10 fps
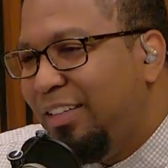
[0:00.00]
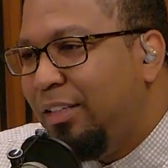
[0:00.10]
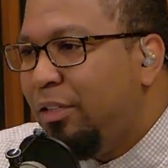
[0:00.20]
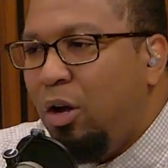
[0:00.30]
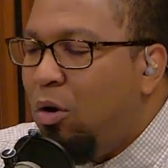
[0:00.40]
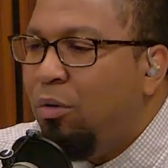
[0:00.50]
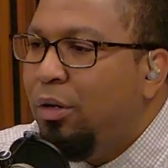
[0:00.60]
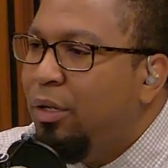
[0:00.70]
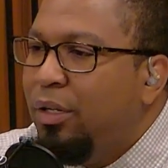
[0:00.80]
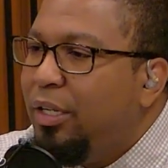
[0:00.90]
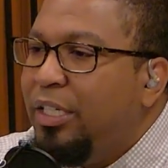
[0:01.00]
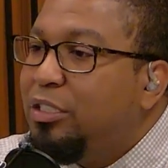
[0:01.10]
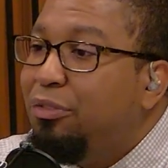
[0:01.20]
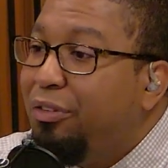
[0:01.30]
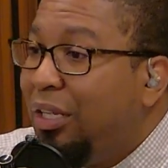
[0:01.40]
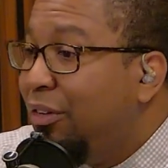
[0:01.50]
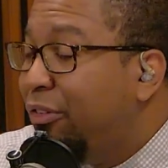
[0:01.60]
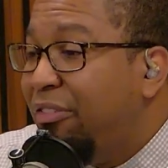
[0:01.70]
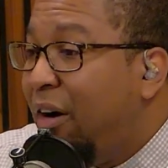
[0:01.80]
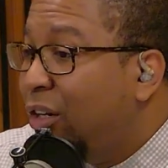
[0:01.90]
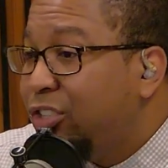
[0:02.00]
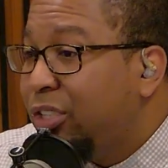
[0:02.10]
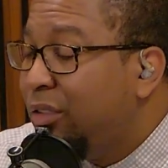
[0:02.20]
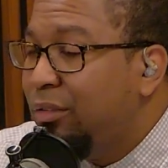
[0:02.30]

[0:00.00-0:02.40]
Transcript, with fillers: No, it's a feeling for function.